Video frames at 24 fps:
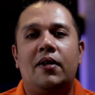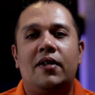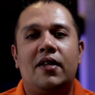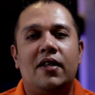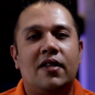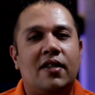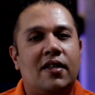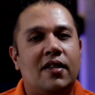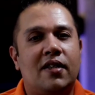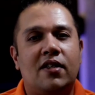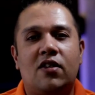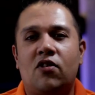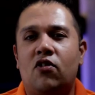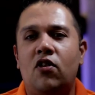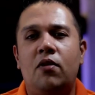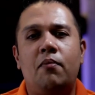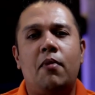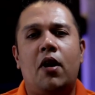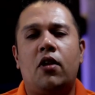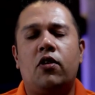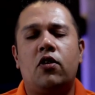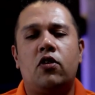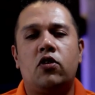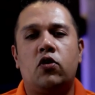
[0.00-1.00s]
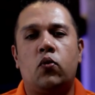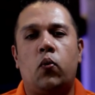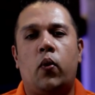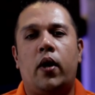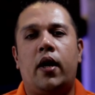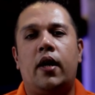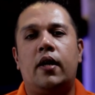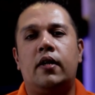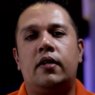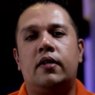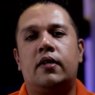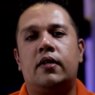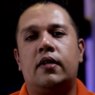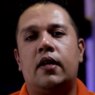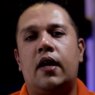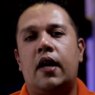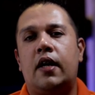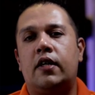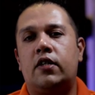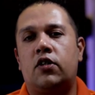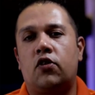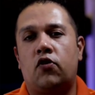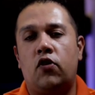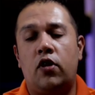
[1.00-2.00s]
Just scream out those words
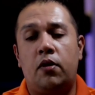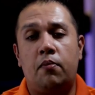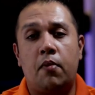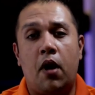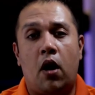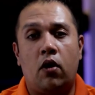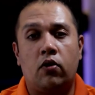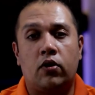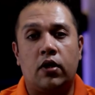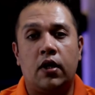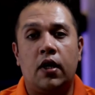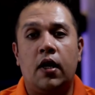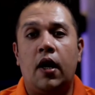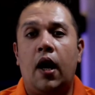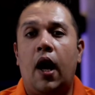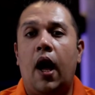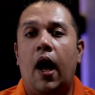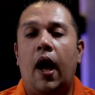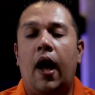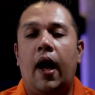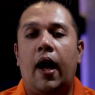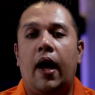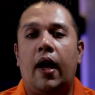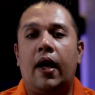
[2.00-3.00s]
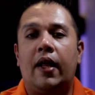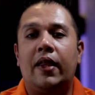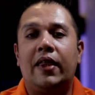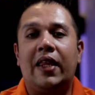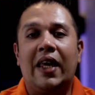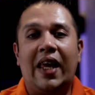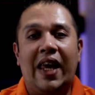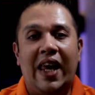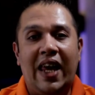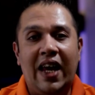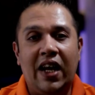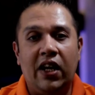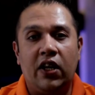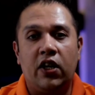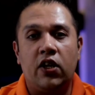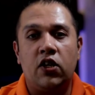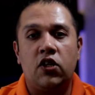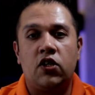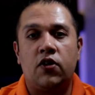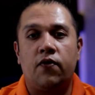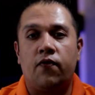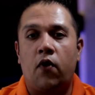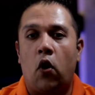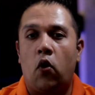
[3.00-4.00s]
and scream out the
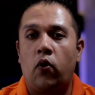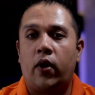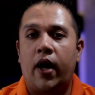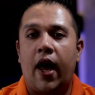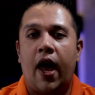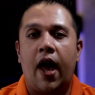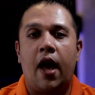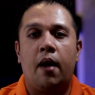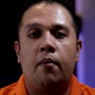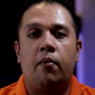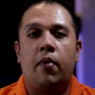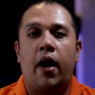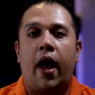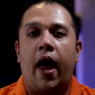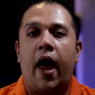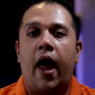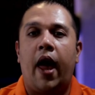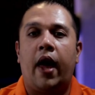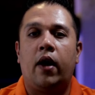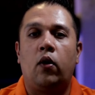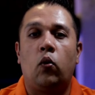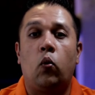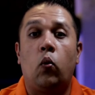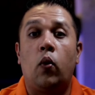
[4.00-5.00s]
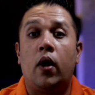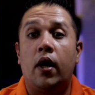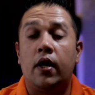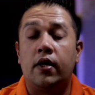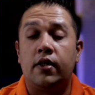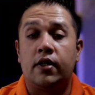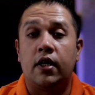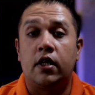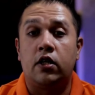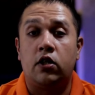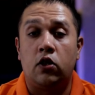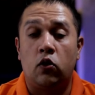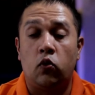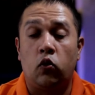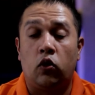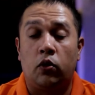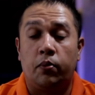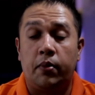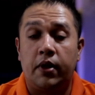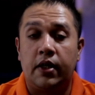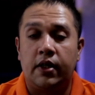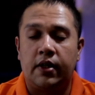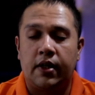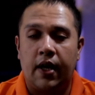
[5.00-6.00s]
English vocab and words that you
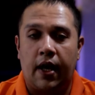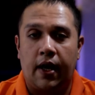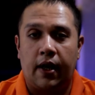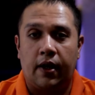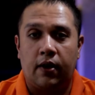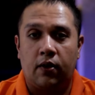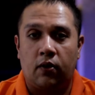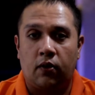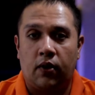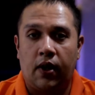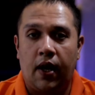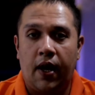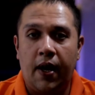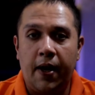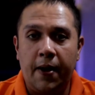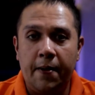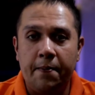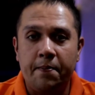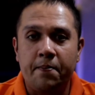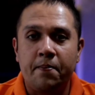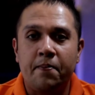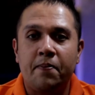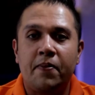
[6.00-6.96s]
will be saying, okay?